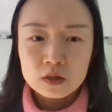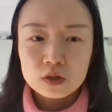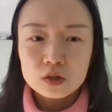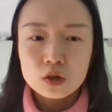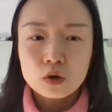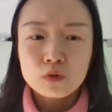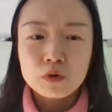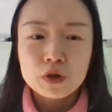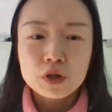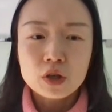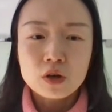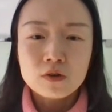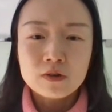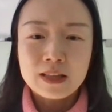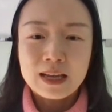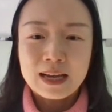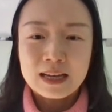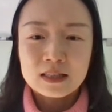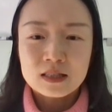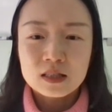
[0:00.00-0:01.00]
So we know
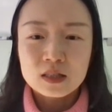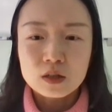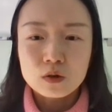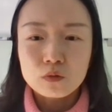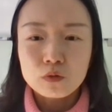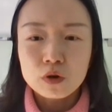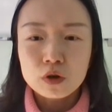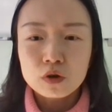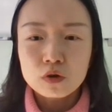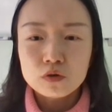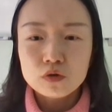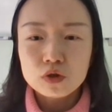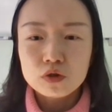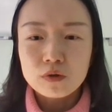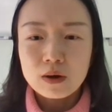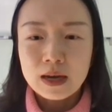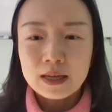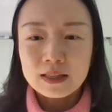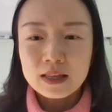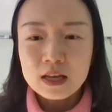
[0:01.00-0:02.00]
that we're going
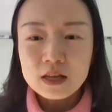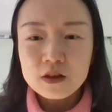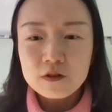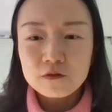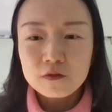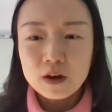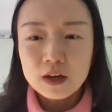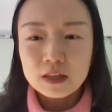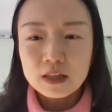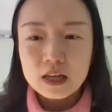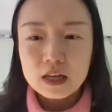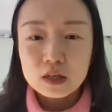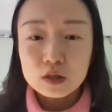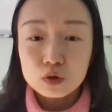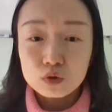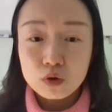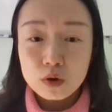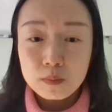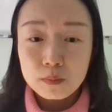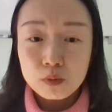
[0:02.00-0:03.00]
to identify the
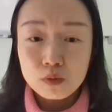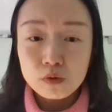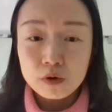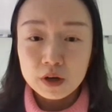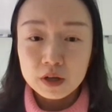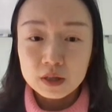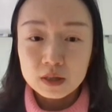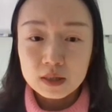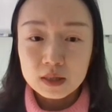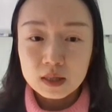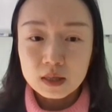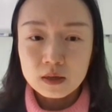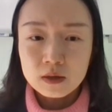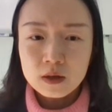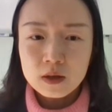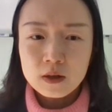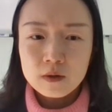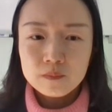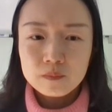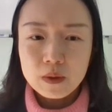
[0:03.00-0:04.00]
extreme points,
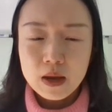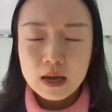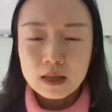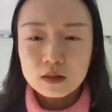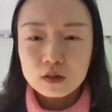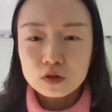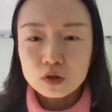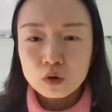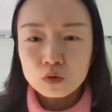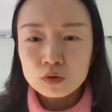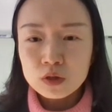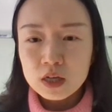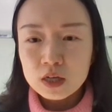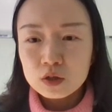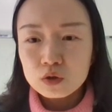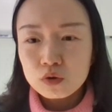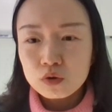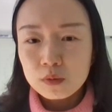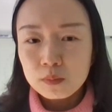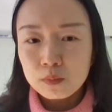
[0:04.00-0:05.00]
and those
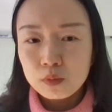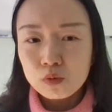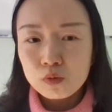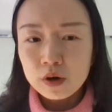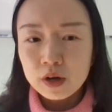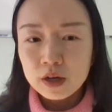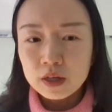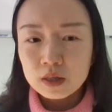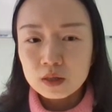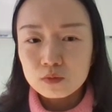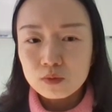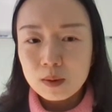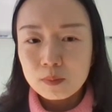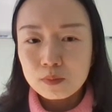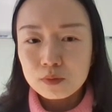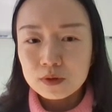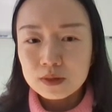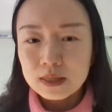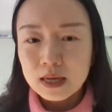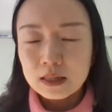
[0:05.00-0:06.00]
extreme points
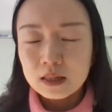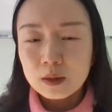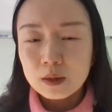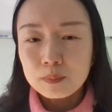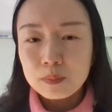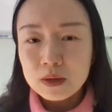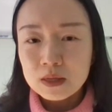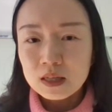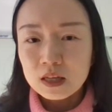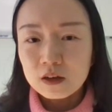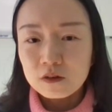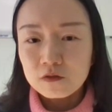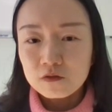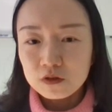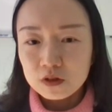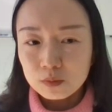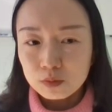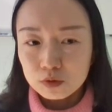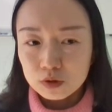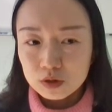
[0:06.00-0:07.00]
represent the basic
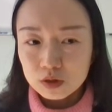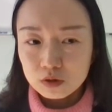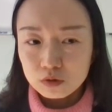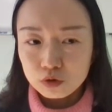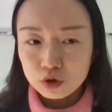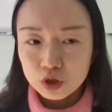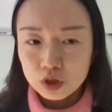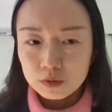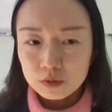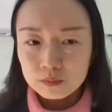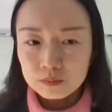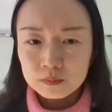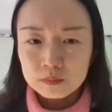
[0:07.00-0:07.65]
feasible solution.